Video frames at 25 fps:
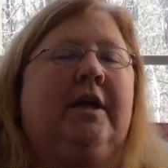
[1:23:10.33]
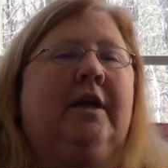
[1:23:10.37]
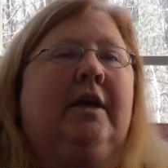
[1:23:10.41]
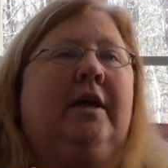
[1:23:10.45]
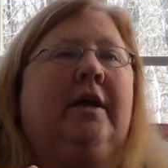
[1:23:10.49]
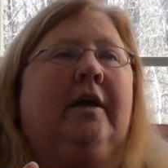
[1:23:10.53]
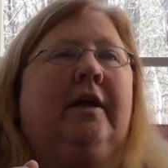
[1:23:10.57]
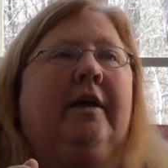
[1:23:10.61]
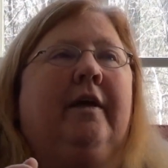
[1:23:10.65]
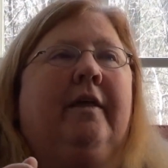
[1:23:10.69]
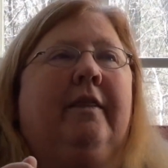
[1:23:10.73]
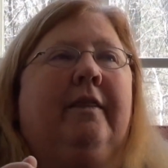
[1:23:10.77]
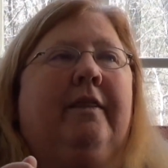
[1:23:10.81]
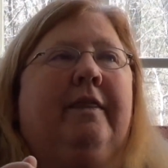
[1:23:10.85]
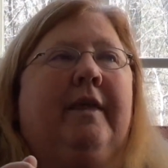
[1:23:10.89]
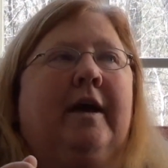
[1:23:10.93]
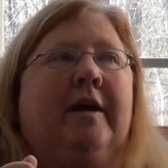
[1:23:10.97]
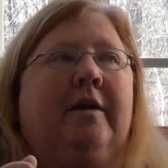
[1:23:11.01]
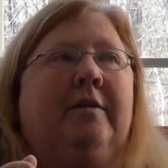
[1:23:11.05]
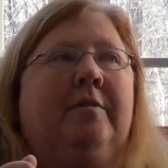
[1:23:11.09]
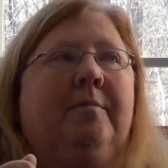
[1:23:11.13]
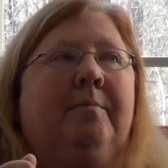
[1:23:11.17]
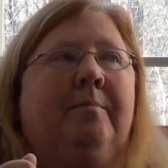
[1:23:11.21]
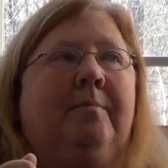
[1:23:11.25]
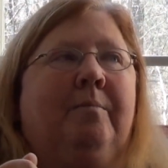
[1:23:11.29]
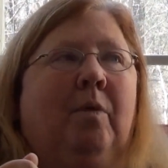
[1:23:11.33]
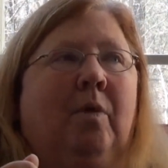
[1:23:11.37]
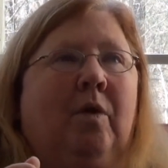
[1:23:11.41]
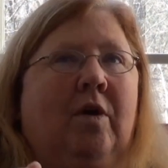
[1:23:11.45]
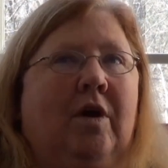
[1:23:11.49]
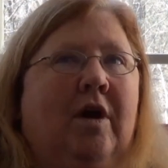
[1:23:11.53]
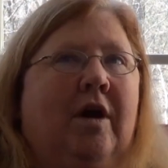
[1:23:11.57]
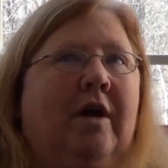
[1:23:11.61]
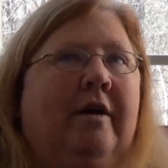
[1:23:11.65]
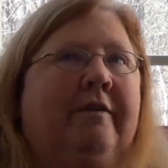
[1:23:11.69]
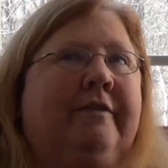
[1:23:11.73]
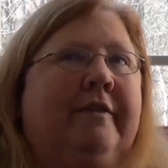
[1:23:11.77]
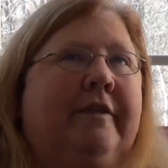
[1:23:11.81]
Right. That more
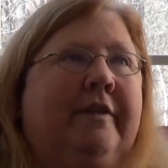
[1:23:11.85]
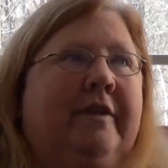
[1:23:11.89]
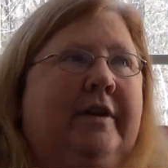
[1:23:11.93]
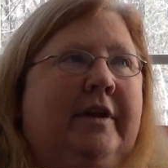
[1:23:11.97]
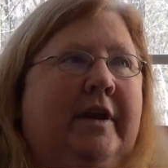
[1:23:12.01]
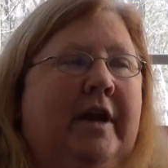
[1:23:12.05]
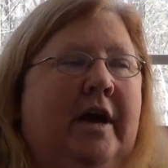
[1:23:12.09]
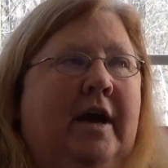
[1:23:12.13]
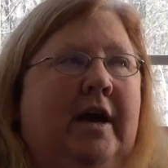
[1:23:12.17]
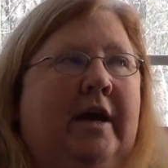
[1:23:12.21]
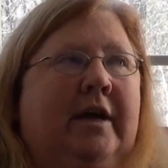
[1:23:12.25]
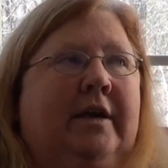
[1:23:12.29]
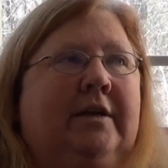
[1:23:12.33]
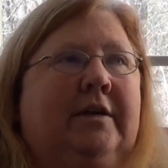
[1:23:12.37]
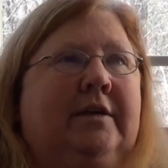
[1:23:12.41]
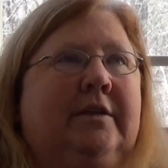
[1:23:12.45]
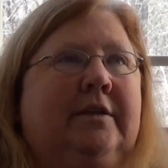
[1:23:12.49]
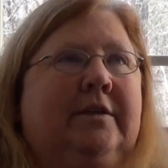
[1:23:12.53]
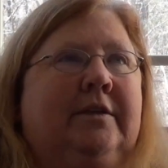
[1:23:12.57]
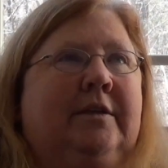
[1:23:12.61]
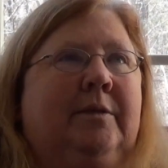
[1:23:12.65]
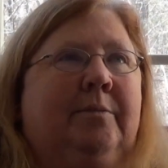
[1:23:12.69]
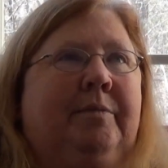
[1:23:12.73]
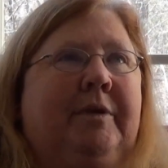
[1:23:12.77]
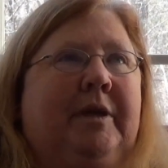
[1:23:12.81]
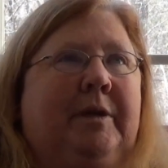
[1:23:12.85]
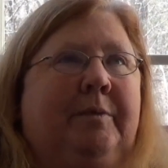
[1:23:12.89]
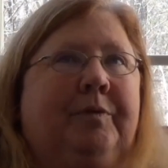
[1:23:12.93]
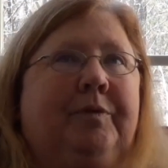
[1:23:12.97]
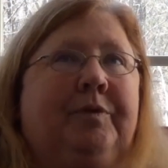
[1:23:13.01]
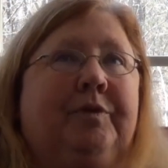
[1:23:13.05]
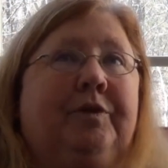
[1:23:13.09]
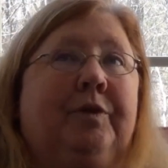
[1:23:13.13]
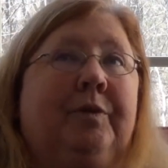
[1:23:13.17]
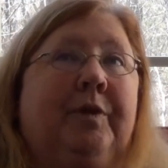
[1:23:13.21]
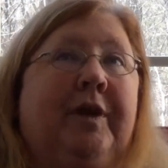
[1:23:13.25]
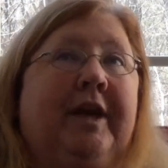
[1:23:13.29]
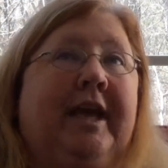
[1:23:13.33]
often than not, the people
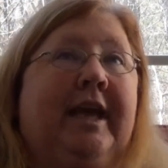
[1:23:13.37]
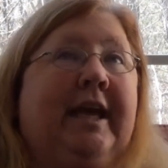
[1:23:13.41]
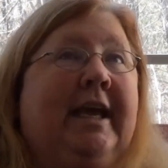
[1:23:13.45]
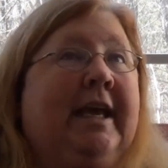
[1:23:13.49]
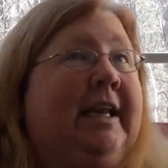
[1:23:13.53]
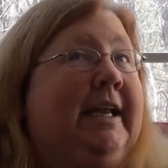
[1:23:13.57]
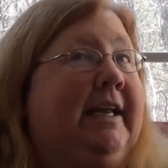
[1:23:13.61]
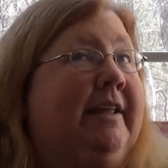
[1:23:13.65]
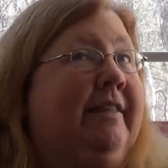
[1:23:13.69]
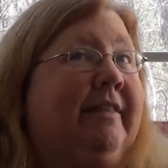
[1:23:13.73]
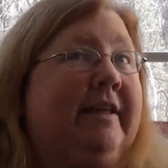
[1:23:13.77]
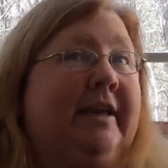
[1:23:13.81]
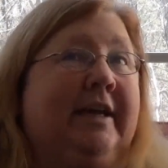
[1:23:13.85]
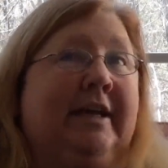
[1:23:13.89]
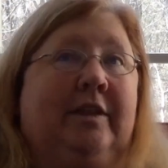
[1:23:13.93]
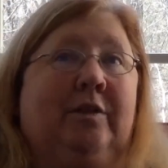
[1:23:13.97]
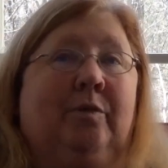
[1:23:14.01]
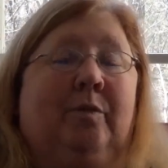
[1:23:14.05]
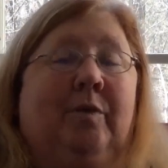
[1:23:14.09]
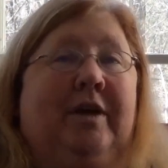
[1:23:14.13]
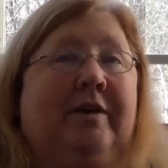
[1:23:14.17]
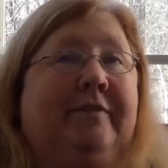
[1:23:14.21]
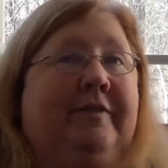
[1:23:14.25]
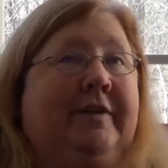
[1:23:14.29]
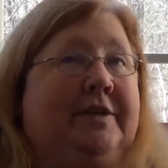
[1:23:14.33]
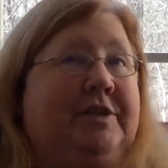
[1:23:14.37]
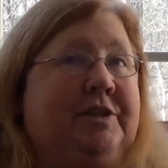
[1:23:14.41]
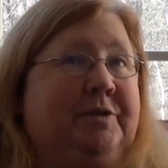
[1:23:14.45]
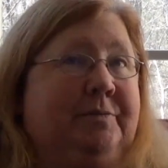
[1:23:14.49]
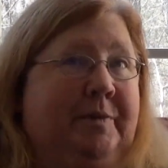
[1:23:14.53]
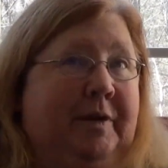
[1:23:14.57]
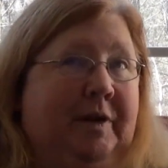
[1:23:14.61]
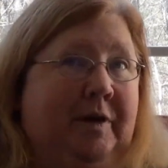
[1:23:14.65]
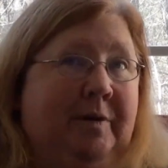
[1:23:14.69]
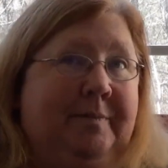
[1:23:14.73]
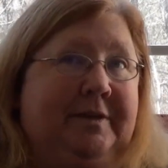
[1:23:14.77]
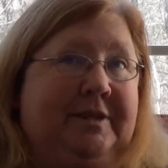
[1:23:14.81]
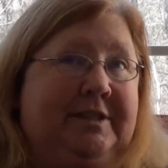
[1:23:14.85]
doing anything in the way of
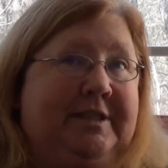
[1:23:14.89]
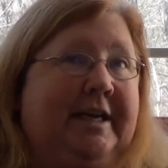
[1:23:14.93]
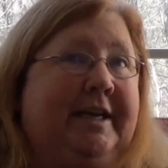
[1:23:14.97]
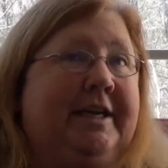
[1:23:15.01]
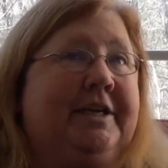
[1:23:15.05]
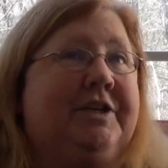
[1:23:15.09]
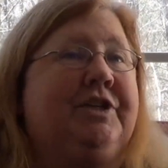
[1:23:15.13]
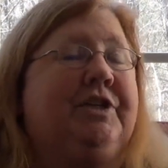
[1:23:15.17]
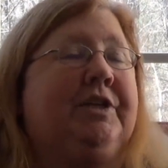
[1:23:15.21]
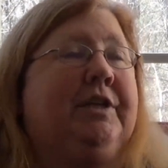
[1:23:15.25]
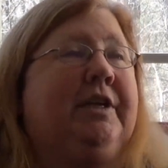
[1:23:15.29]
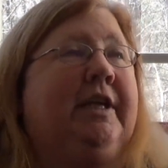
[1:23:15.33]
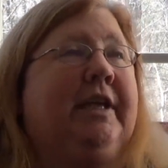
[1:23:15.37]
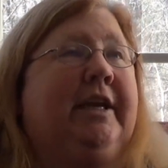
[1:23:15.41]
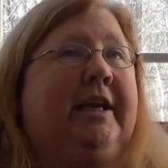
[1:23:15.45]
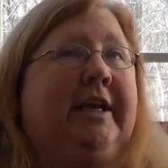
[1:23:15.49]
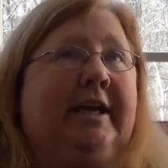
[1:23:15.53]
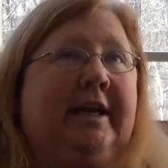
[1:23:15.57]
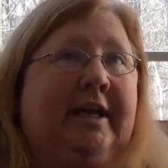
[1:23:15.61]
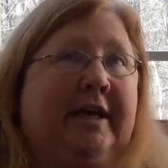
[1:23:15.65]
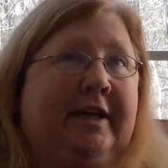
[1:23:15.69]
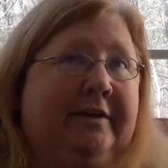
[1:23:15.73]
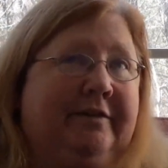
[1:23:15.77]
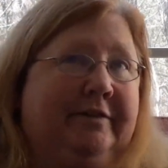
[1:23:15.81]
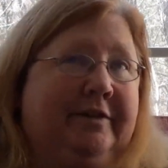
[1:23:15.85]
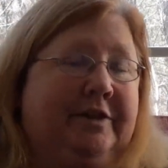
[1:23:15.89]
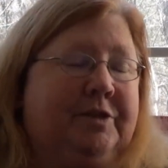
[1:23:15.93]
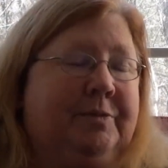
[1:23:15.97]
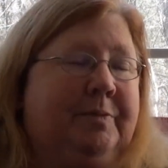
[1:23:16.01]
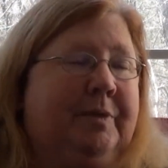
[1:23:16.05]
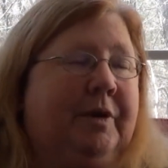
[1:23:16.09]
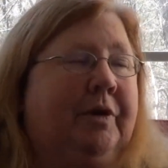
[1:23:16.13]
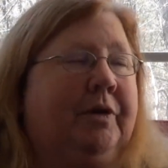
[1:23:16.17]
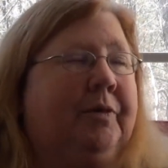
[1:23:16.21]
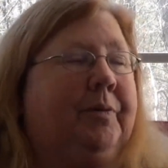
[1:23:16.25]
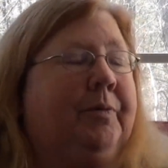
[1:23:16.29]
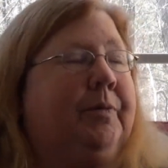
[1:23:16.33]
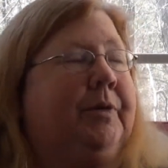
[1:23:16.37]
experimentation, any kind of
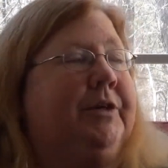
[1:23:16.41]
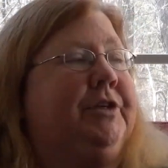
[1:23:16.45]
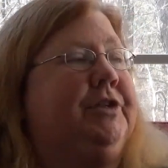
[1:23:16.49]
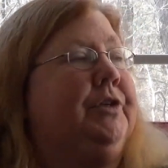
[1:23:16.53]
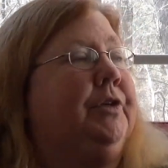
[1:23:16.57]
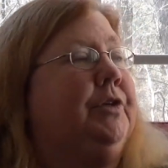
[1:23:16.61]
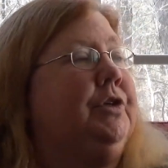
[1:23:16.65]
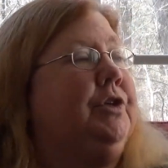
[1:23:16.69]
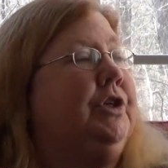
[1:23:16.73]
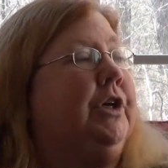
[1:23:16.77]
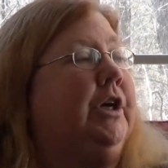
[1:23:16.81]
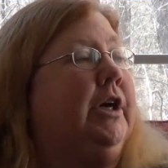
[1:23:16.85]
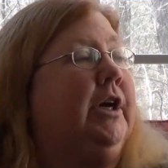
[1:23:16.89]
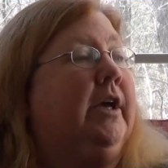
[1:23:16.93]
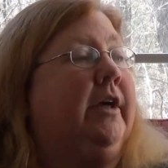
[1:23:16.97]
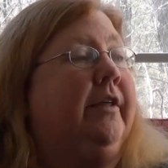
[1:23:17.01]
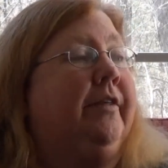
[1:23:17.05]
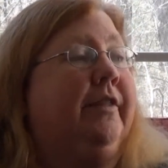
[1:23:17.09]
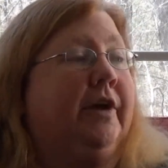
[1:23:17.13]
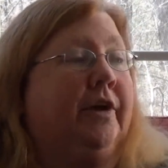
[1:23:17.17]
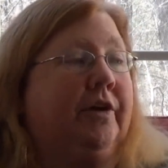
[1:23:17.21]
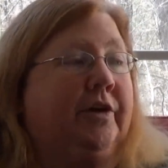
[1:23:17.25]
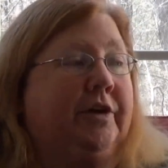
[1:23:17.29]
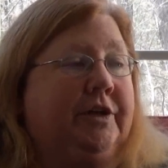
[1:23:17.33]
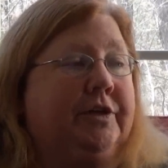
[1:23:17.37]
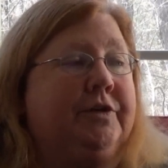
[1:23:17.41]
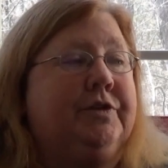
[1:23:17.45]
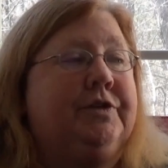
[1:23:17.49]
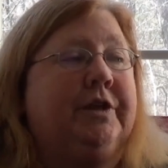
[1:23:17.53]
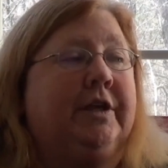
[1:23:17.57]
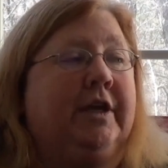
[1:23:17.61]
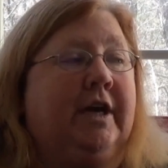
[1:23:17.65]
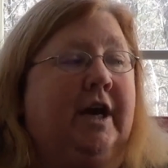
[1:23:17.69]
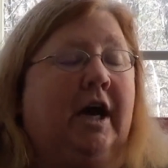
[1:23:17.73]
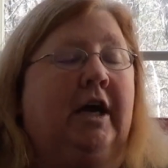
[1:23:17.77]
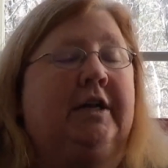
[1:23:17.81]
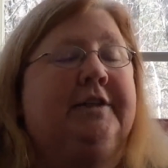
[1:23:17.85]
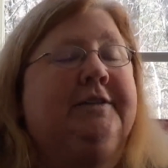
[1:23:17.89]
experimental research, they're using
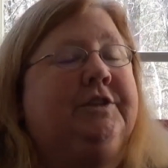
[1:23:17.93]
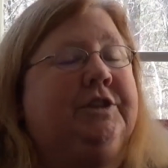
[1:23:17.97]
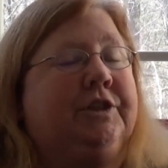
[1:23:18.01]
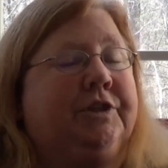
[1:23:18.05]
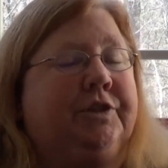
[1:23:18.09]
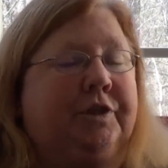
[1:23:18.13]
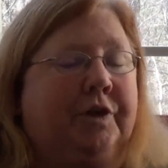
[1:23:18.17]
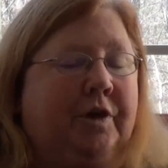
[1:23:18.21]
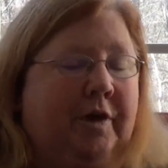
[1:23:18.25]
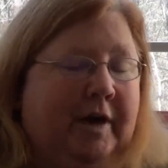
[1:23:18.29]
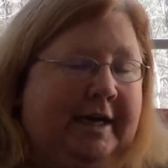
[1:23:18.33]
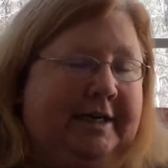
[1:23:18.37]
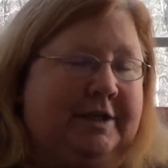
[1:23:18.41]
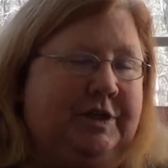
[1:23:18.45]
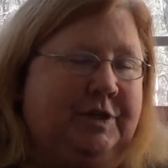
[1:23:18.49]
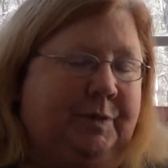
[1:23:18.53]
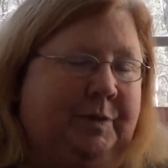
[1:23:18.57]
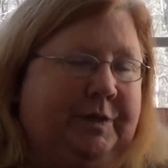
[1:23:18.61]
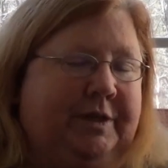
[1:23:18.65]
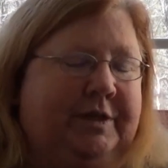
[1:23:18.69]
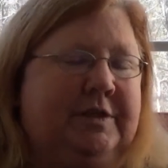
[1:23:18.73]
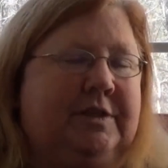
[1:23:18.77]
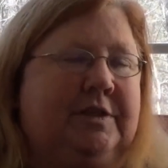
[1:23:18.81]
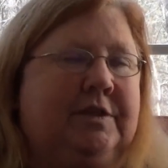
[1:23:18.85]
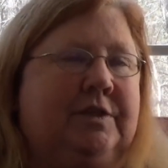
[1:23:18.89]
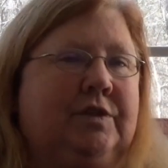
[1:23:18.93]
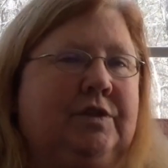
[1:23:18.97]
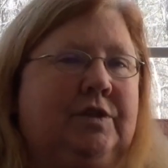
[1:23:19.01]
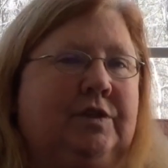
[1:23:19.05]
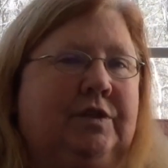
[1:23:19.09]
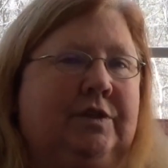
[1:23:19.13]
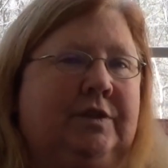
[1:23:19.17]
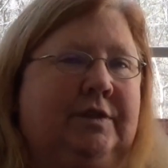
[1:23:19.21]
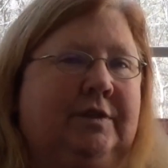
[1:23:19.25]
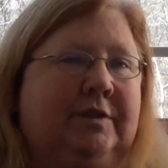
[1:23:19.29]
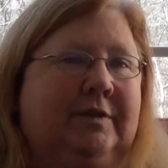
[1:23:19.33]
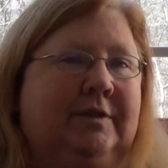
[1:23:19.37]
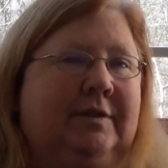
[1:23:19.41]
college undergraduates.
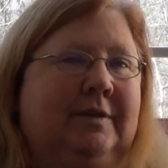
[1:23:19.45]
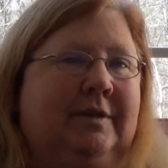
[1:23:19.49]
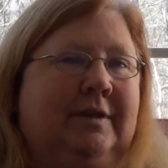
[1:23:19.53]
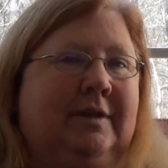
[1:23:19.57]
Mm-hmm.